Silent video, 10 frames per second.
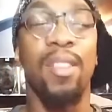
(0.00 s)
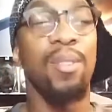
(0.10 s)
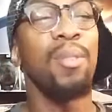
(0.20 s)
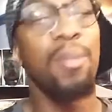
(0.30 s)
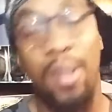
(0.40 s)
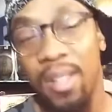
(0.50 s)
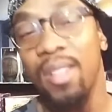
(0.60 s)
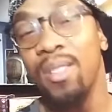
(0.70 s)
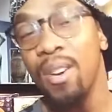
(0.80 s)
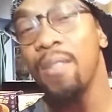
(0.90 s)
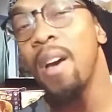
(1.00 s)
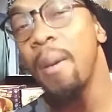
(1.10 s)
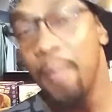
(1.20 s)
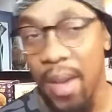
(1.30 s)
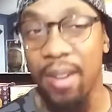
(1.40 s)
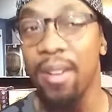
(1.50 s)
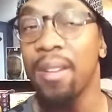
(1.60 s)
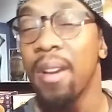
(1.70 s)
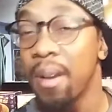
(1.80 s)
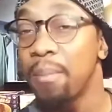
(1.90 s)
You deserve a
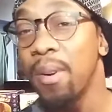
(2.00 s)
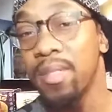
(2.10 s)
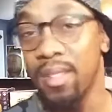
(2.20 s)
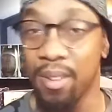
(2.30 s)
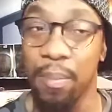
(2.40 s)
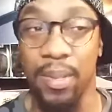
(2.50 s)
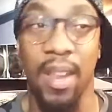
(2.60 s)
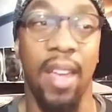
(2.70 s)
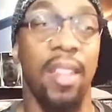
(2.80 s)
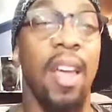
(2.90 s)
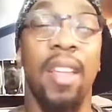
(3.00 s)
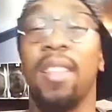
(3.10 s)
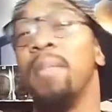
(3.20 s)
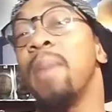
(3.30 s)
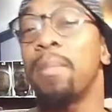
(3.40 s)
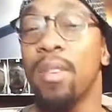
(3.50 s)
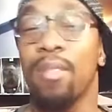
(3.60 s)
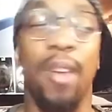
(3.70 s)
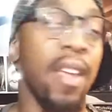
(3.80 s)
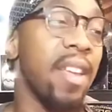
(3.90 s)
better person to protect than my
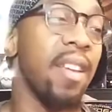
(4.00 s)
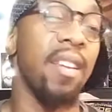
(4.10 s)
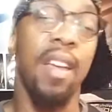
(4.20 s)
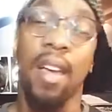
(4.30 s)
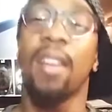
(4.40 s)
brother right here.